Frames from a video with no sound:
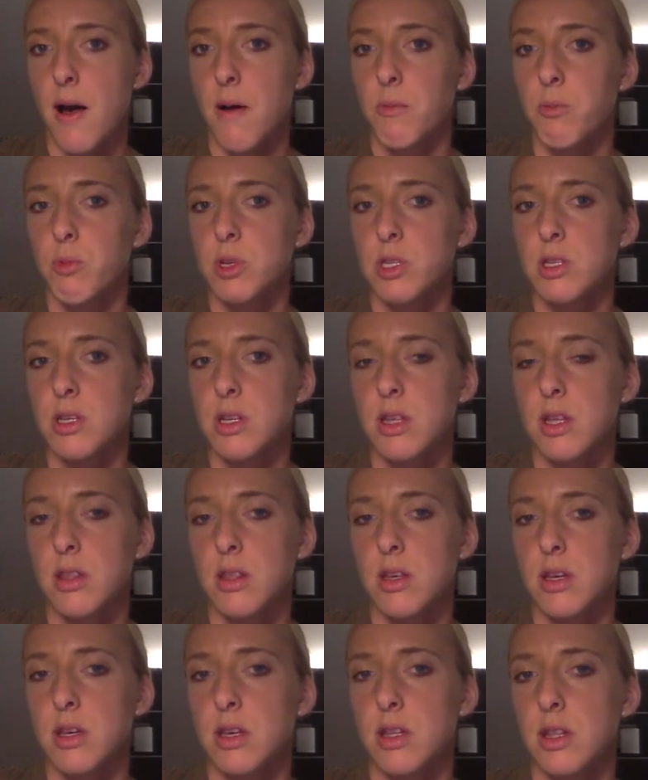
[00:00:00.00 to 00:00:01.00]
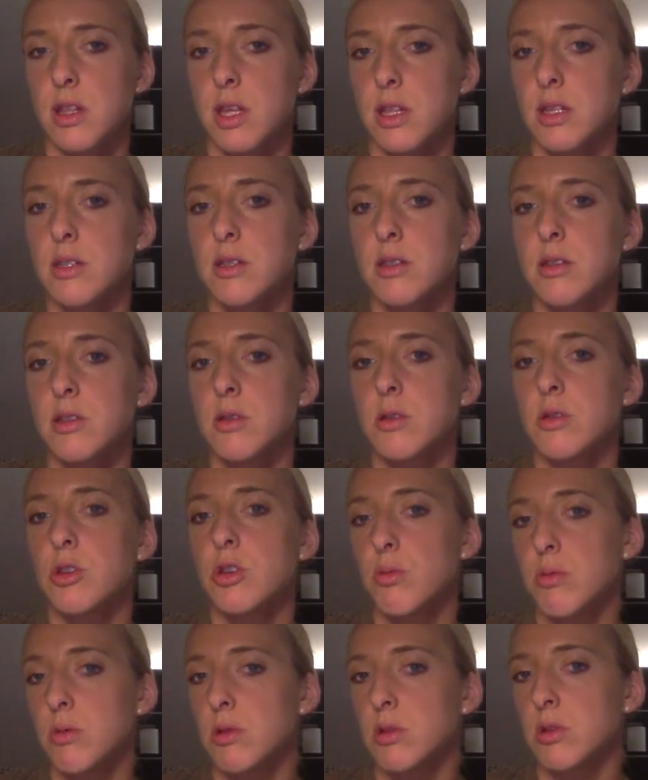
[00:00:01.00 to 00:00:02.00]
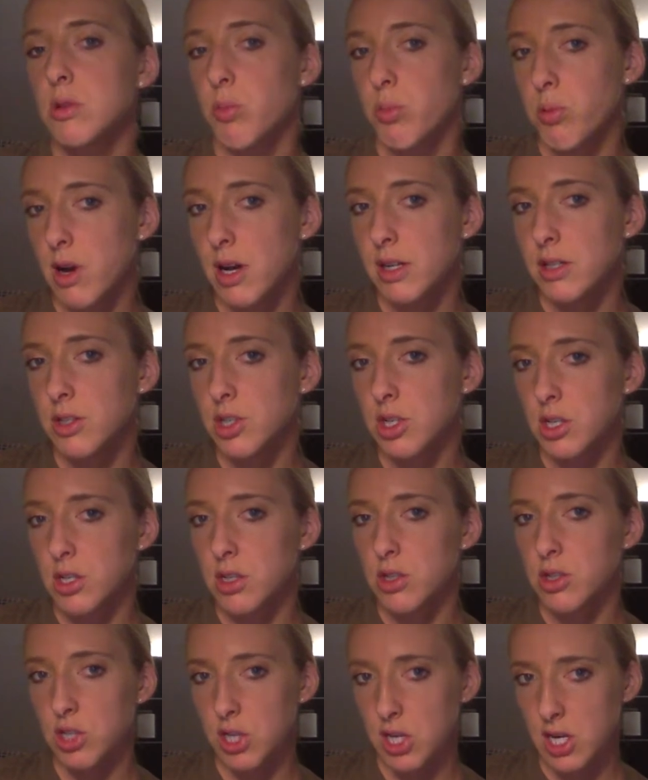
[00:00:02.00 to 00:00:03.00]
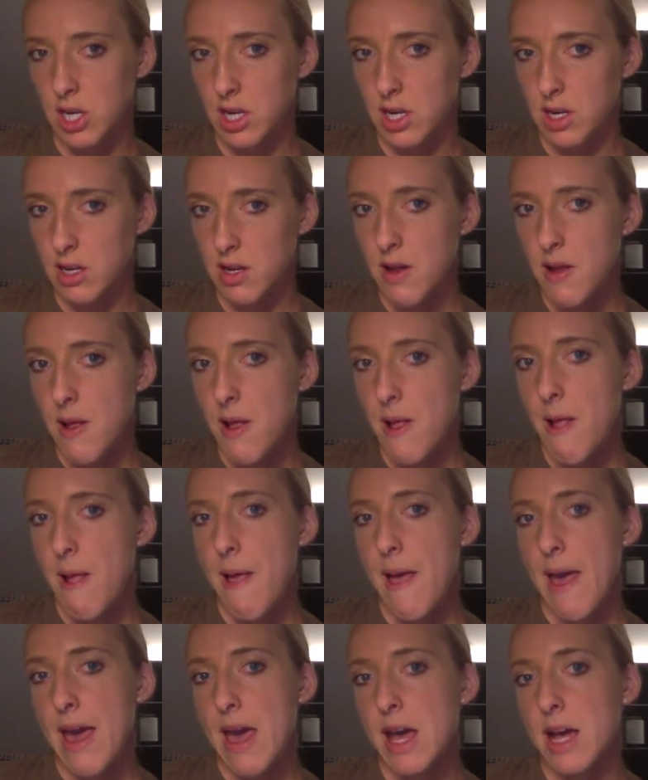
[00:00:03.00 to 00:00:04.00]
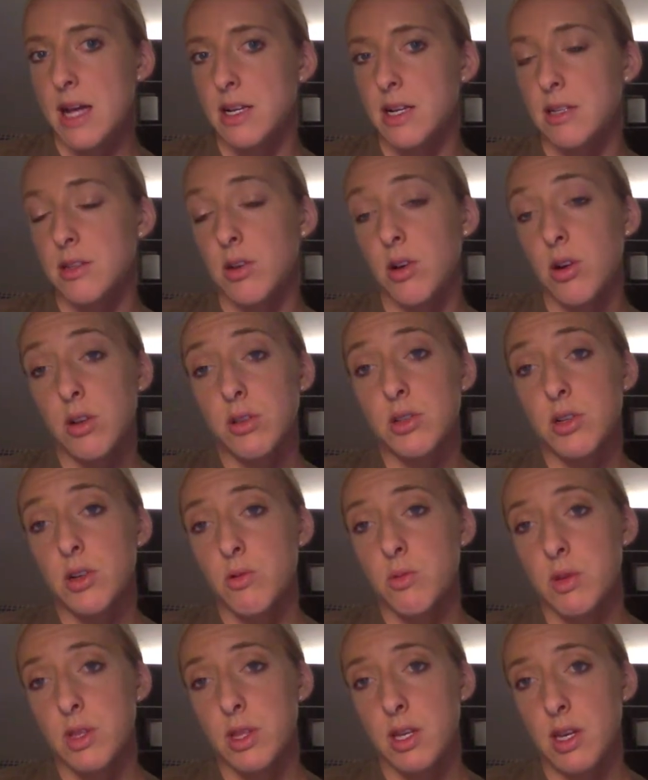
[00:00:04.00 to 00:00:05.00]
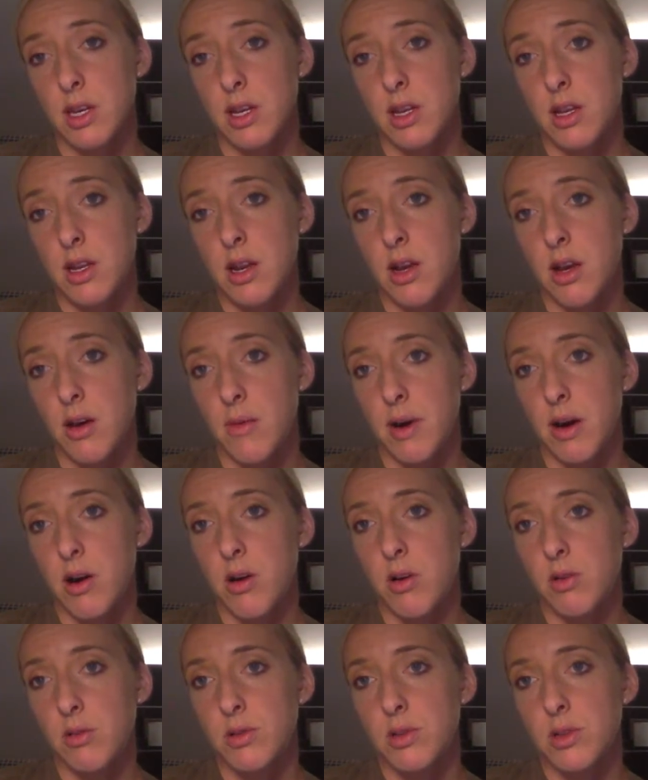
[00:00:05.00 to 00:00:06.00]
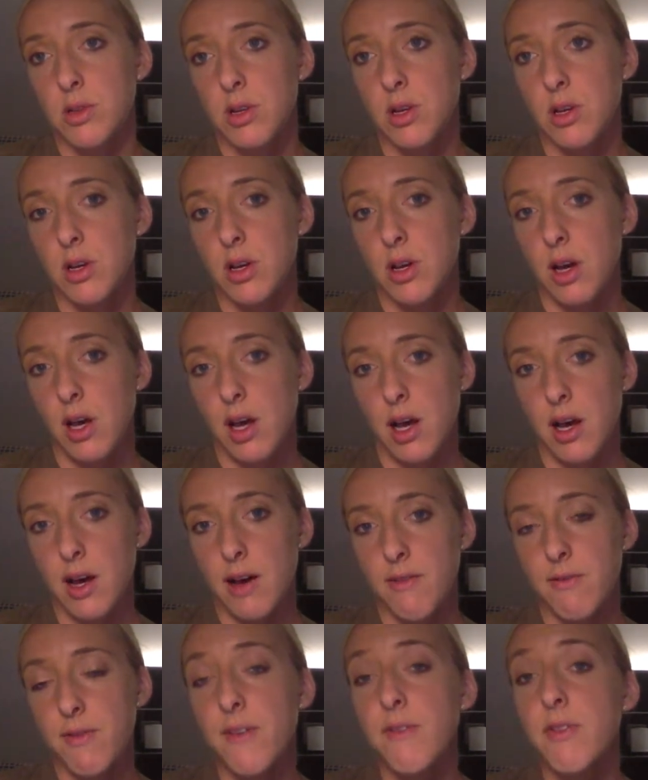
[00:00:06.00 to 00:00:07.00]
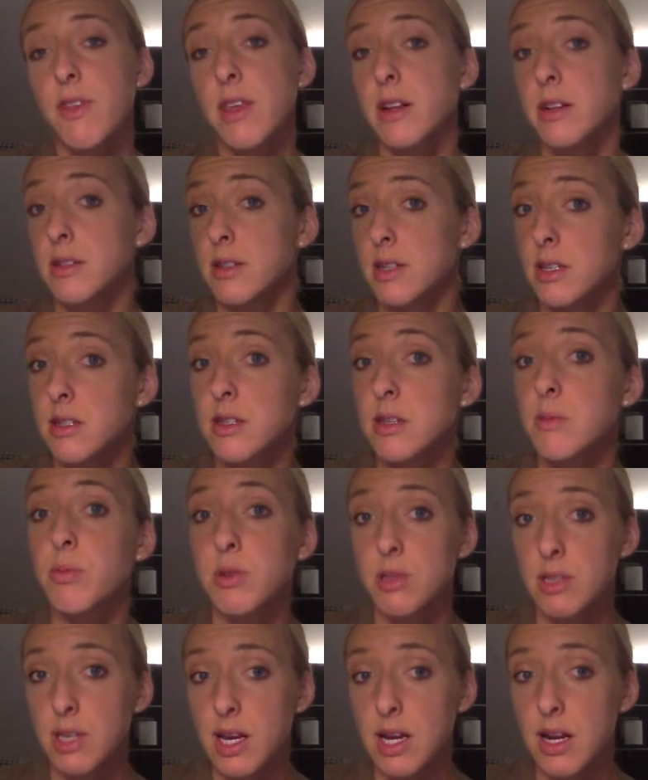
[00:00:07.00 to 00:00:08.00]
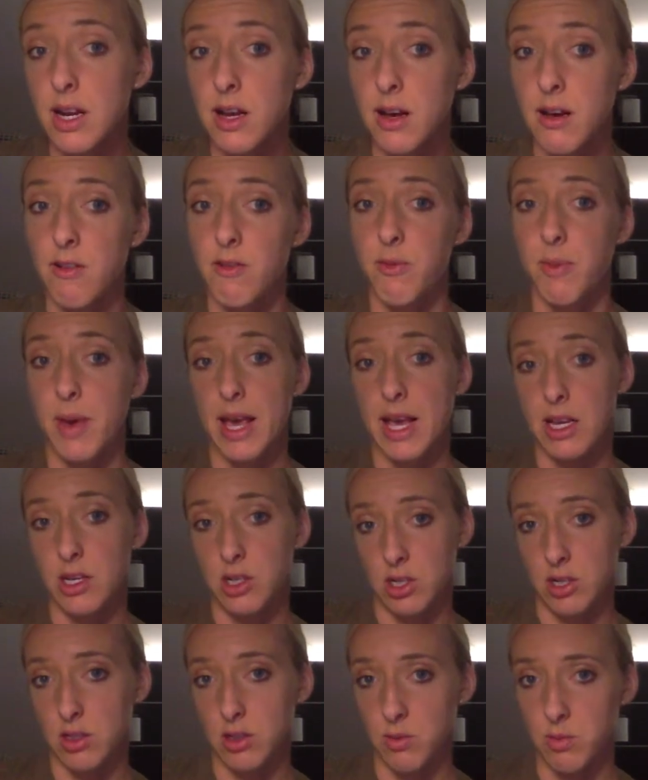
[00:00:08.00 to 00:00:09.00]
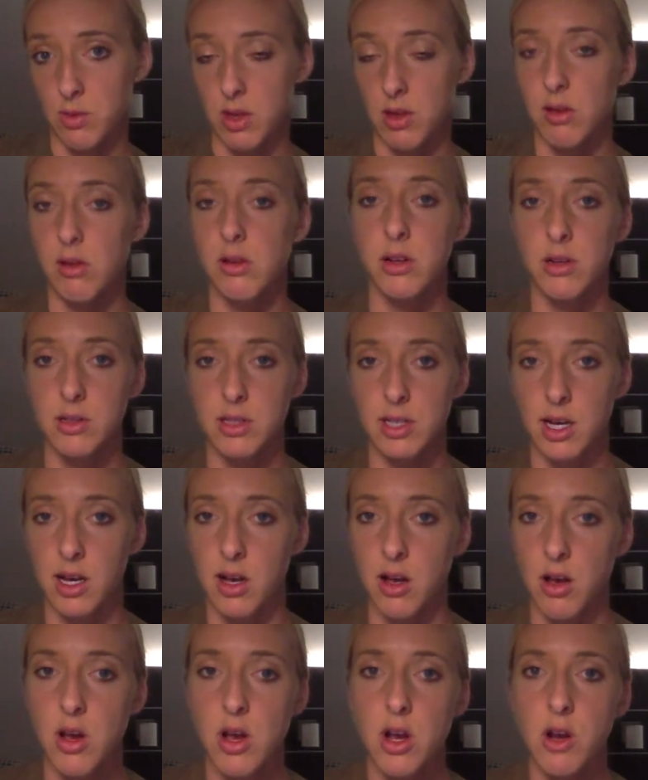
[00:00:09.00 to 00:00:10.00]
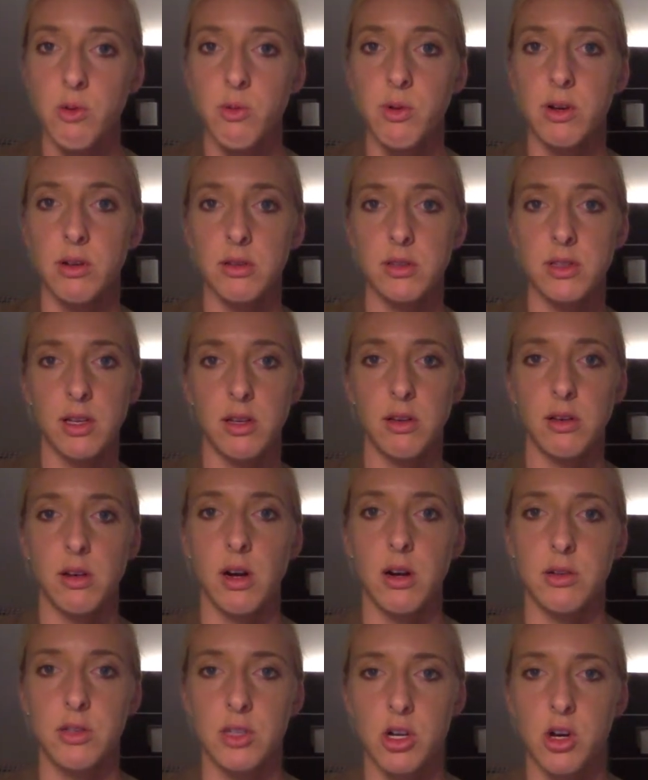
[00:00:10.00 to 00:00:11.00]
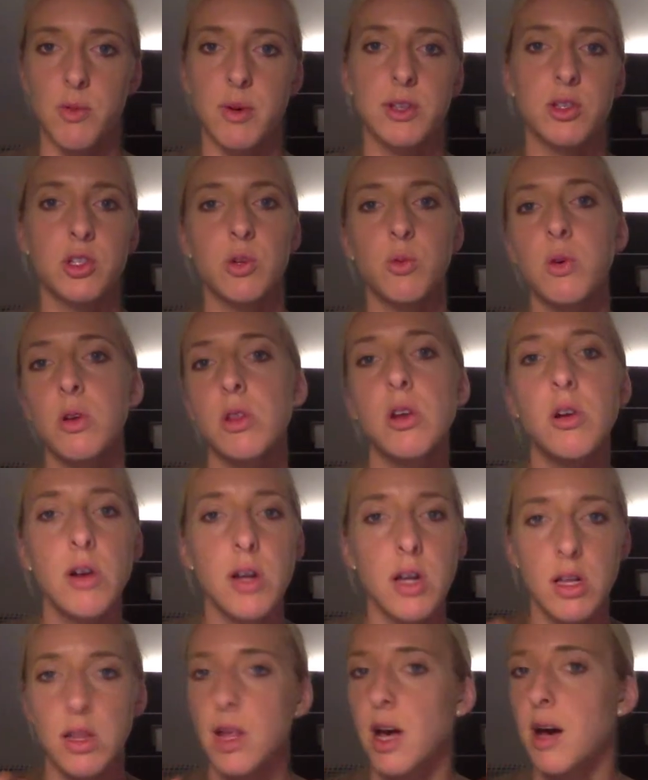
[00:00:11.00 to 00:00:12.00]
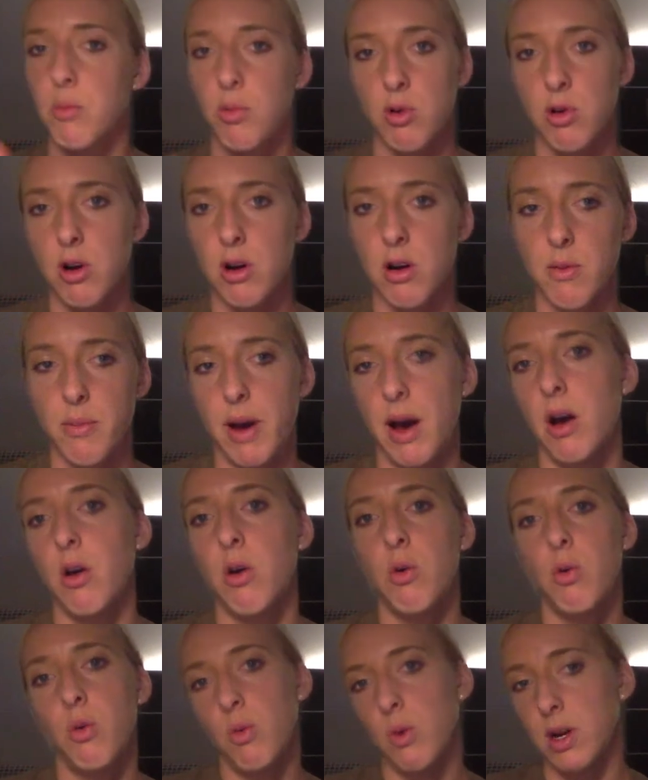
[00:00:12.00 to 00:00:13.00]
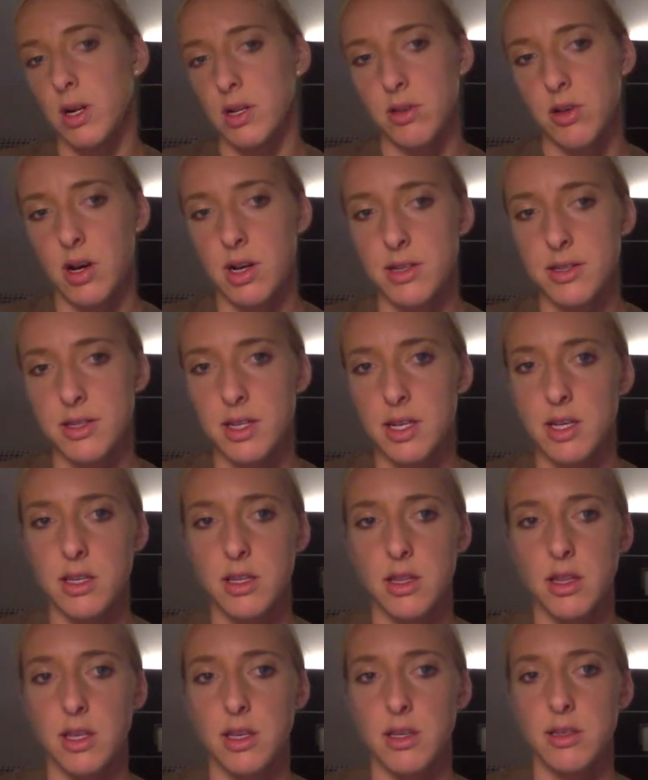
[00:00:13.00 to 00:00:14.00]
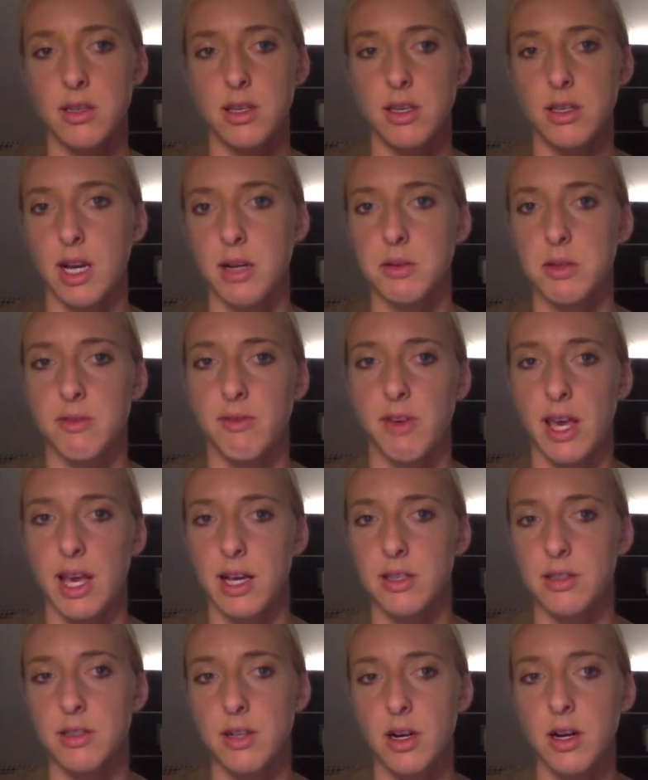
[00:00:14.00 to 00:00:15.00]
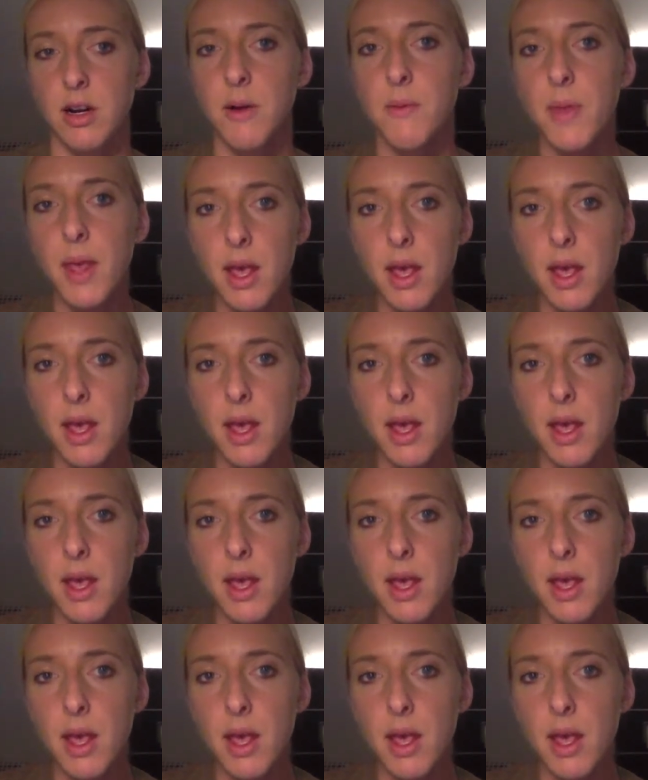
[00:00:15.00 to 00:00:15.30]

we see that this is a tumor suppression gene, and it's altered within about 50 to 60% of patients with clear cell renal cell carcinoma. So we're learning a lot more about what is causing these types of cancer.